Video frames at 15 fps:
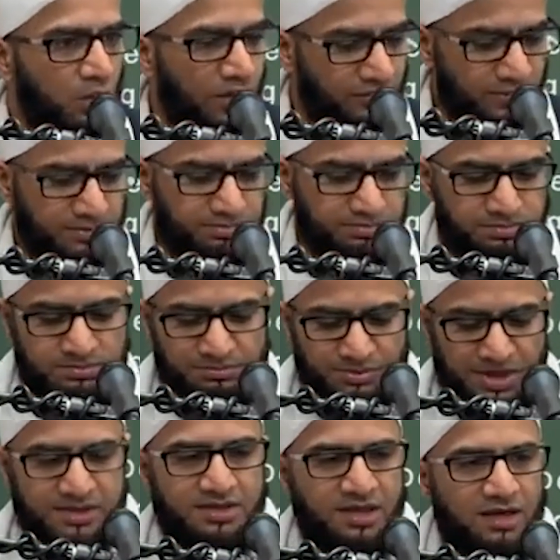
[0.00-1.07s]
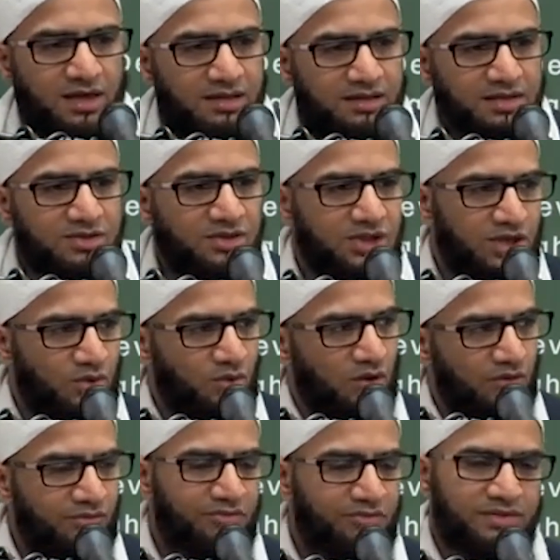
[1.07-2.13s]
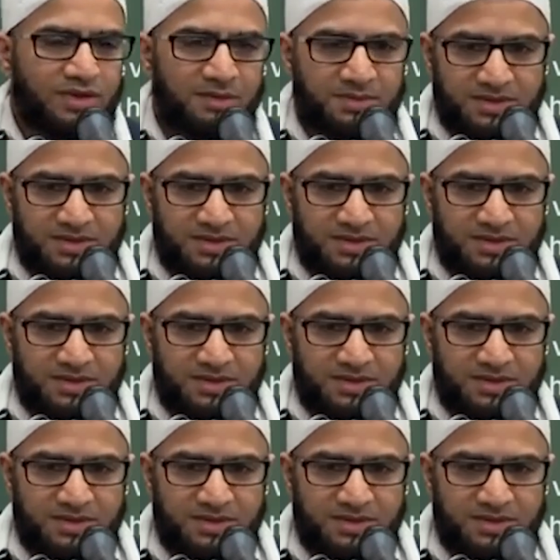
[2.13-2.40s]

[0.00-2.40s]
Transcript: Whoever prays salah to show off,